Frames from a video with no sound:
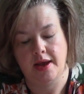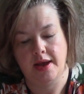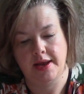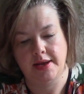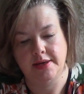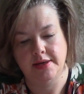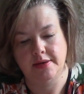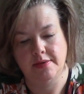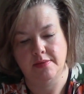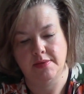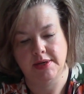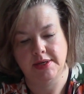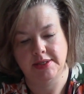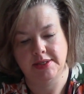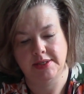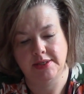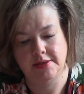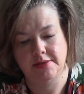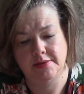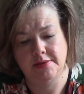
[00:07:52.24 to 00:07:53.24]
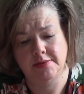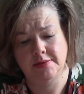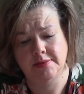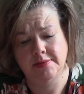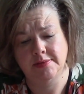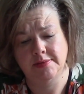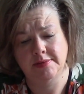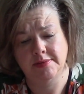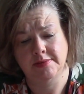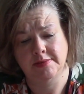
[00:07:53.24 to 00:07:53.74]
didn't want the
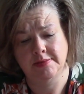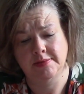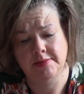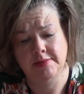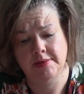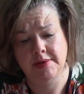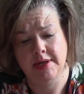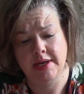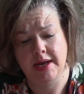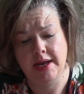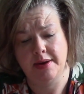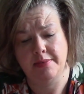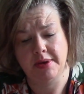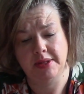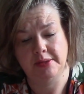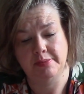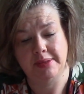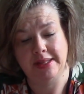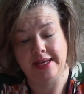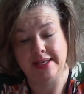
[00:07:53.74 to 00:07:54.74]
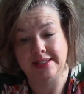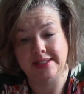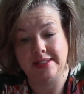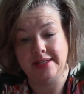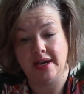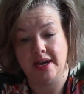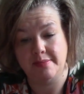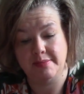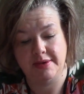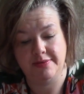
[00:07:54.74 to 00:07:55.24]
plant to
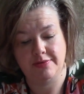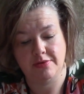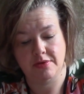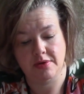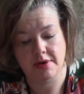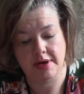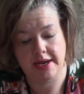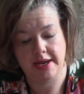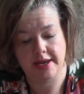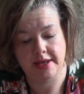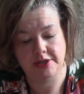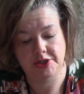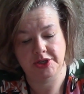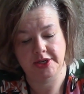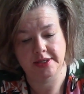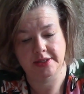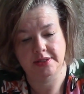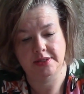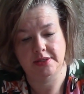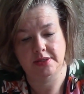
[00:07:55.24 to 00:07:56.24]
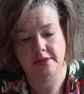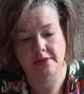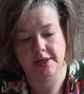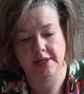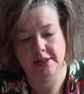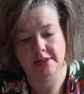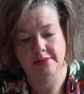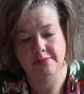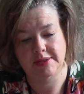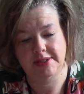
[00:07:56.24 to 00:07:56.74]
die before I had a chance to
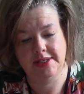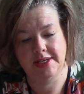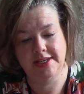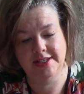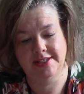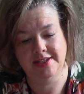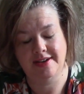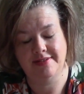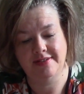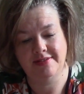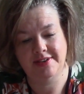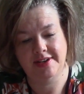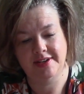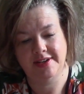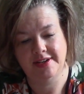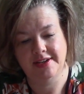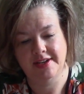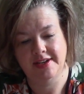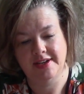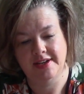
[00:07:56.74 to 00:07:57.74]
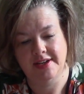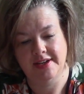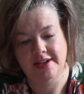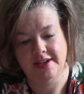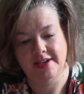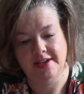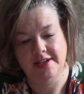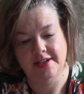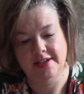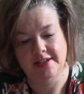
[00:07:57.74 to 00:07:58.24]
get some seeds off of it.
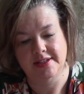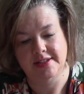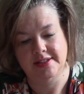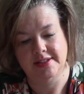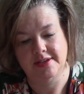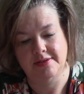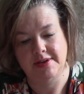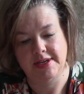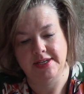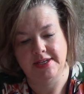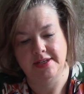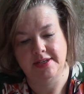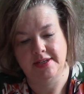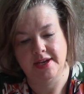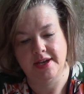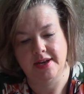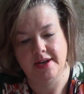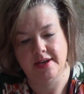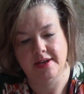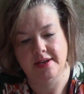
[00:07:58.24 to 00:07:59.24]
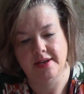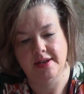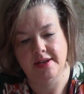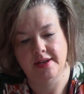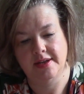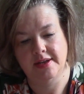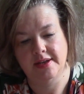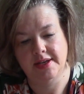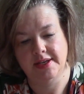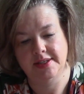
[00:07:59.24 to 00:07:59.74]
So I did I
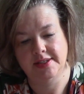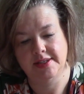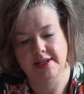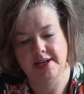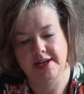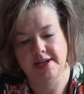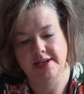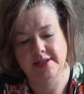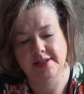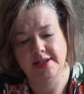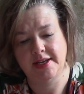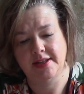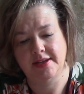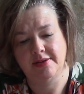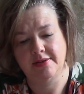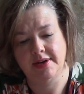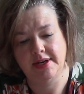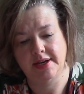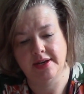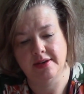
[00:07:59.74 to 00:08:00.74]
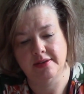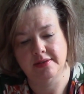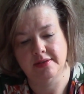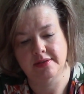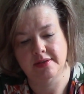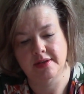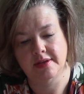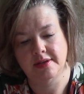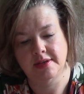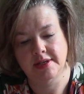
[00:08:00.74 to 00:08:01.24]
set it inside a
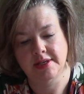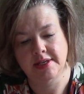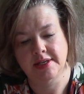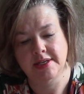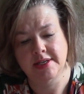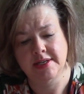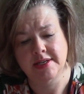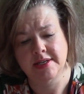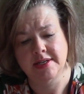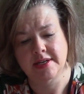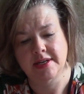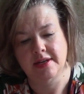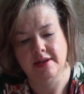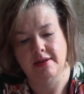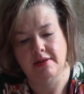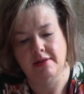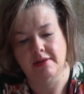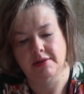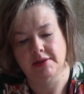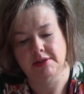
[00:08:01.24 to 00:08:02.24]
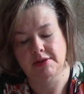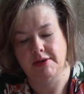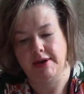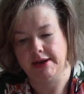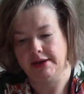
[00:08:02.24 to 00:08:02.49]
greenhouse so I